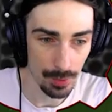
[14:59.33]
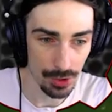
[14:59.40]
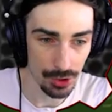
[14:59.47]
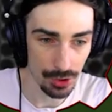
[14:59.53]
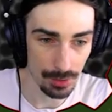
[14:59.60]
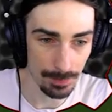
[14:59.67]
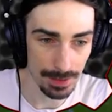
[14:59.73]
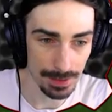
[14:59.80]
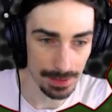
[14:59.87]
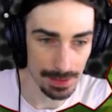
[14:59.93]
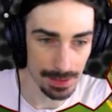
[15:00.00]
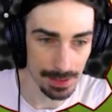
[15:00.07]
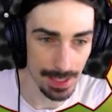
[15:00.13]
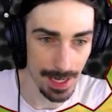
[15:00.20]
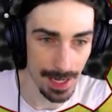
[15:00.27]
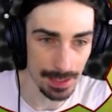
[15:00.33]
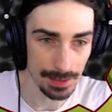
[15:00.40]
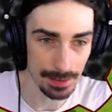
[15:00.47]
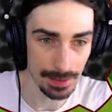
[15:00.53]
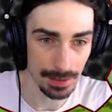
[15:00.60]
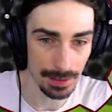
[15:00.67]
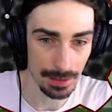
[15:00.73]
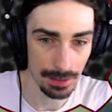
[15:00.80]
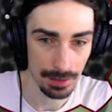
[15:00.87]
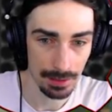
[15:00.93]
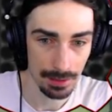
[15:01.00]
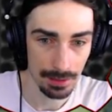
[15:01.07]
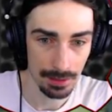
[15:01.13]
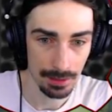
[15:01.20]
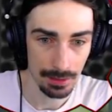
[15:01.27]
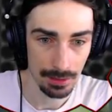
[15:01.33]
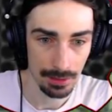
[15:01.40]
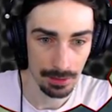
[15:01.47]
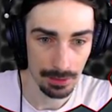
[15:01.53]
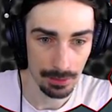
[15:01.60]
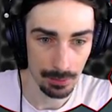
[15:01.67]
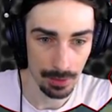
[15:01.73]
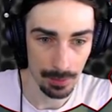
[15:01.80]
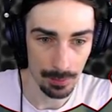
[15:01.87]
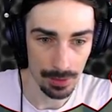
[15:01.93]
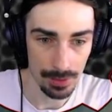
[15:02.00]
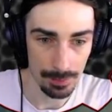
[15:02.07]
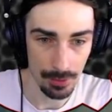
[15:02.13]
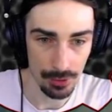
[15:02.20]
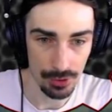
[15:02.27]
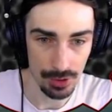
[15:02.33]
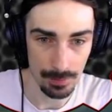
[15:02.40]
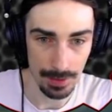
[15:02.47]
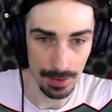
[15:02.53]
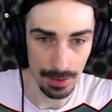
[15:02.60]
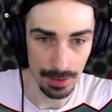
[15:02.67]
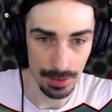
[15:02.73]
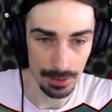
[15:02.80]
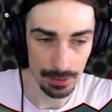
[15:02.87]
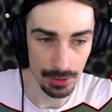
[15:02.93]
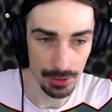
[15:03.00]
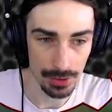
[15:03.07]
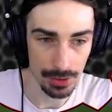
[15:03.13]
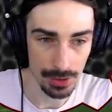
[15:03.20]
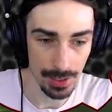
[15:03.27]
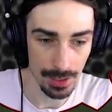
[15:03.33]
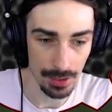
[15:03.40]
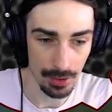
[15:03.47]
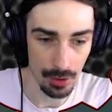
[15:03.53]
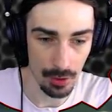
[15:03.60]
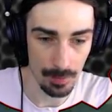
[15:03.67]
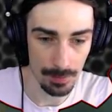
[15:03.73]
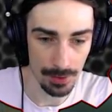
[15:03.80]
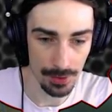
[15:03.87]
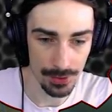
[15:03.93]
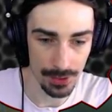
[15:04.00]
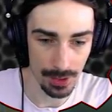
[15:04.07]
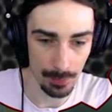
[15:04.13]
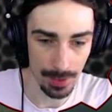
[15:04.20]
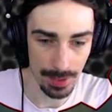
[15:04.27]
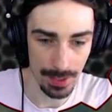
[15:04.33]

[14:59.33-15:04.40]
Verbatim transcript: we should be exactly where we're supposed to be. It looks like almost there.